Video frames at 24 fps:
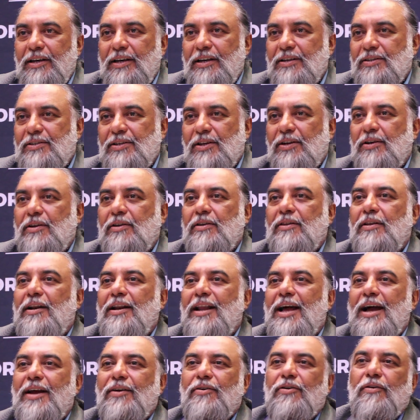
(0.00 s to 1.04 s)
Is it the
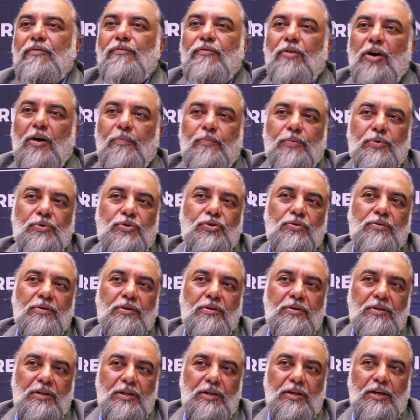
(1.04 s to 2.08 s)
land of
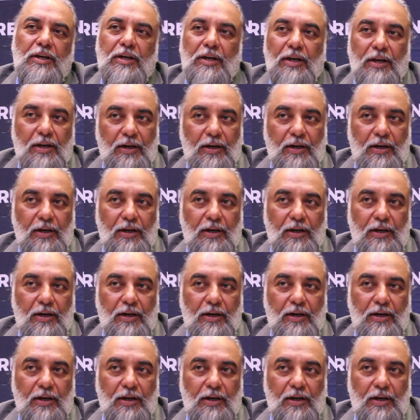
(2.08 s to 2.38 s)
opportunity?